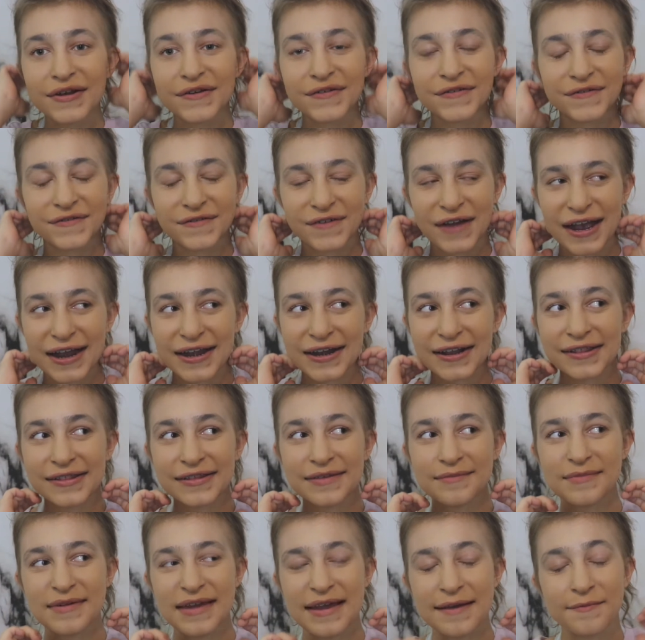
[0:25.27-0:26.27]
to
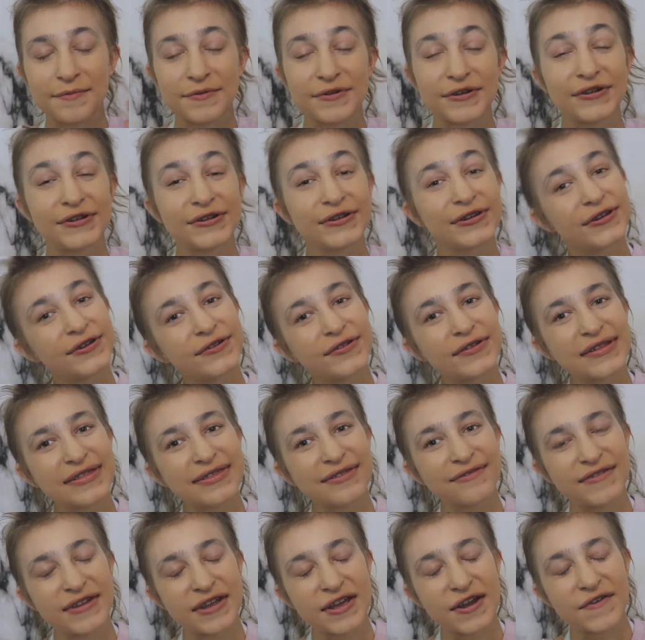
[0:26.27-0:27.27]
finally be able to do
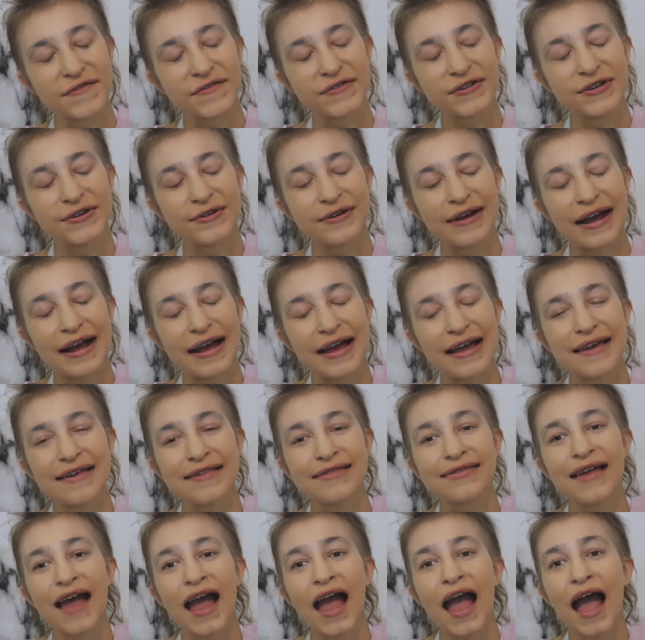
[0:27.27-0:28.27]
this video for you
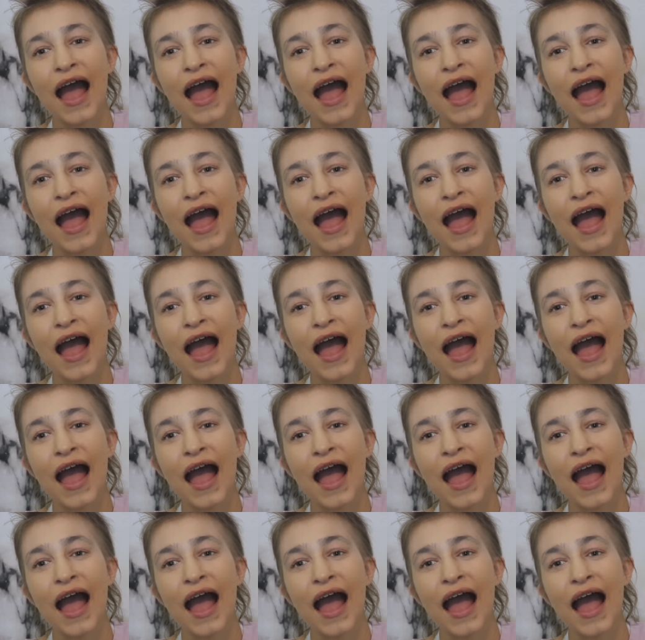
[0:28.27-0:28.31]
guys.